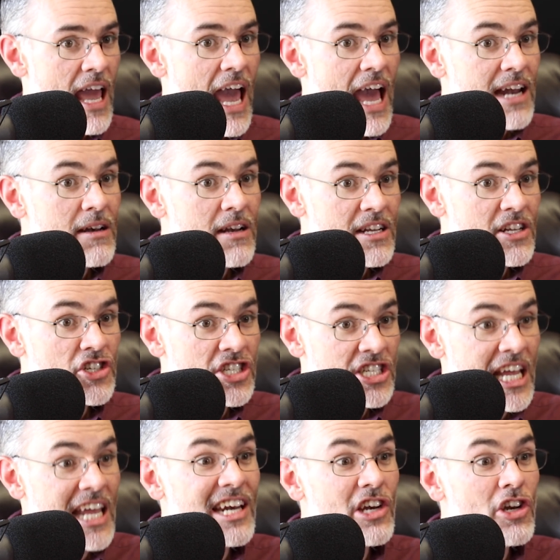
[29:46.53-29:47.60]
And
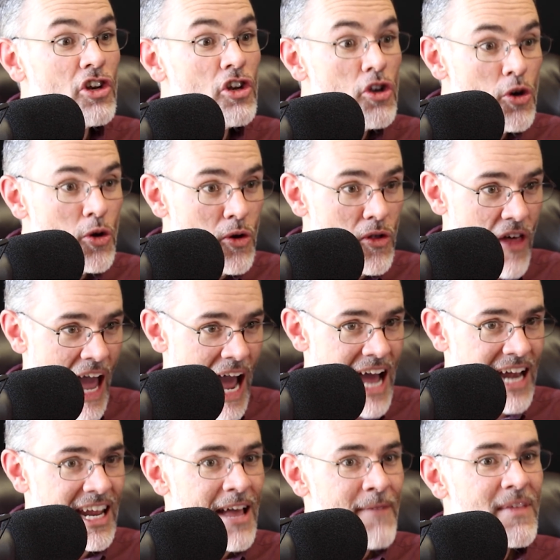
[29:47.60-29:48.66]
Satan knew
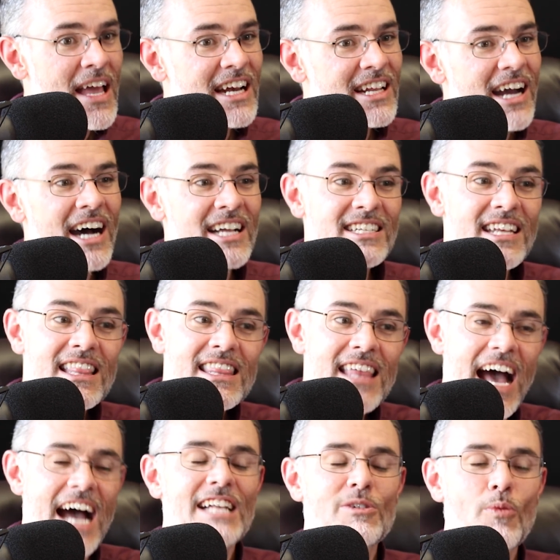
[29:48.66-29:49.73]
that. And God said,
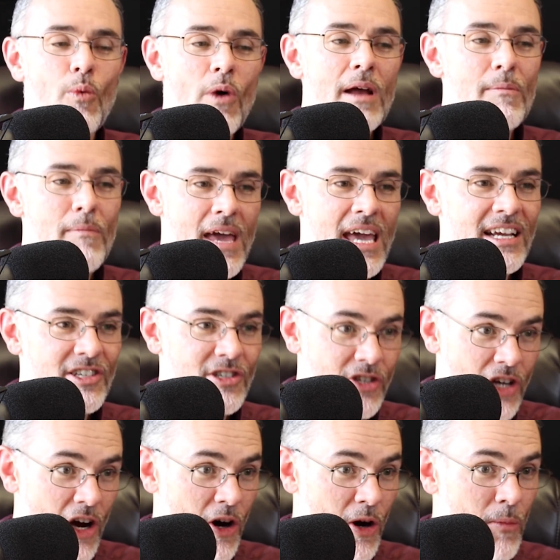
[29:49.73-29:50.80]
that's what makes
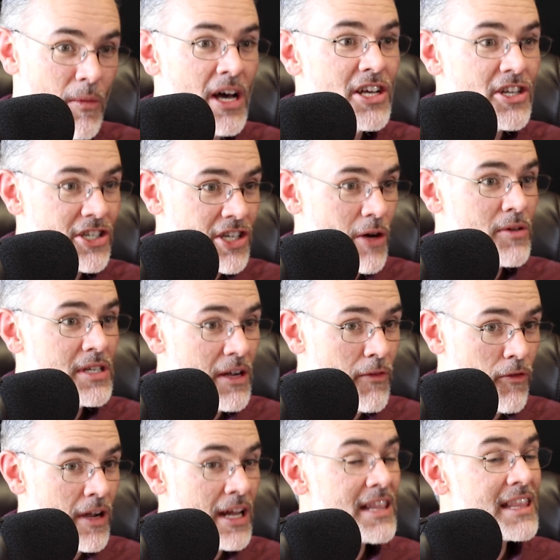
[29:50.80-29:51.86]
Job so
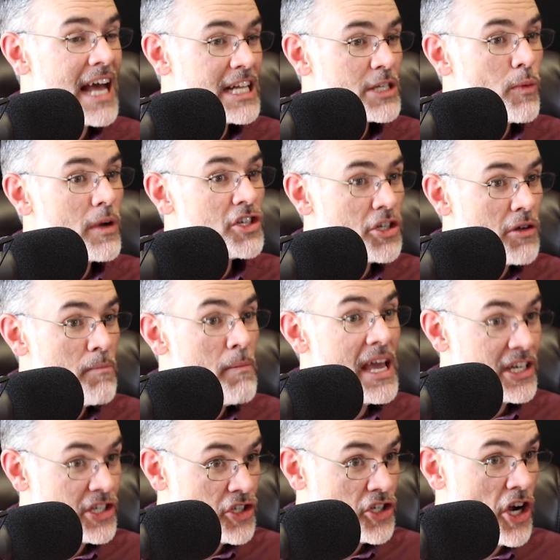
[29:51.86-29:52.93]
different. That's what
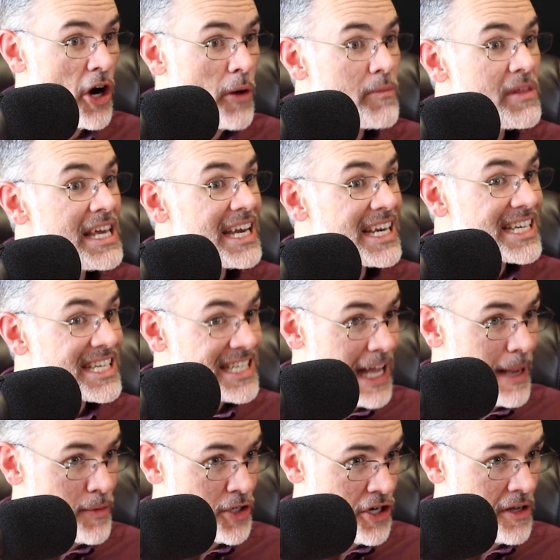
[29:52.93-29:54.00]
makes Job the
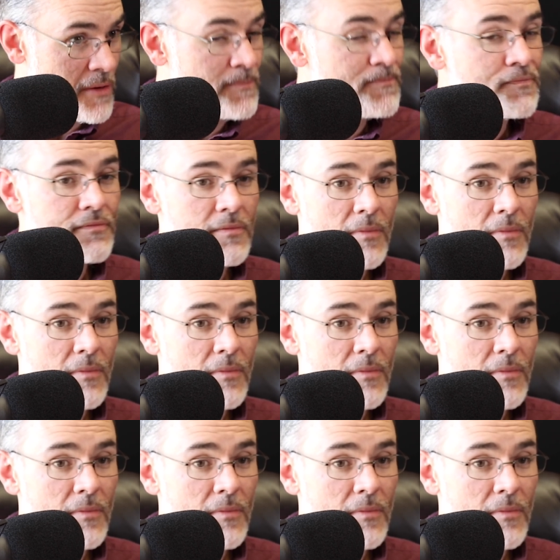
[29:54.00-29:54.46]
exception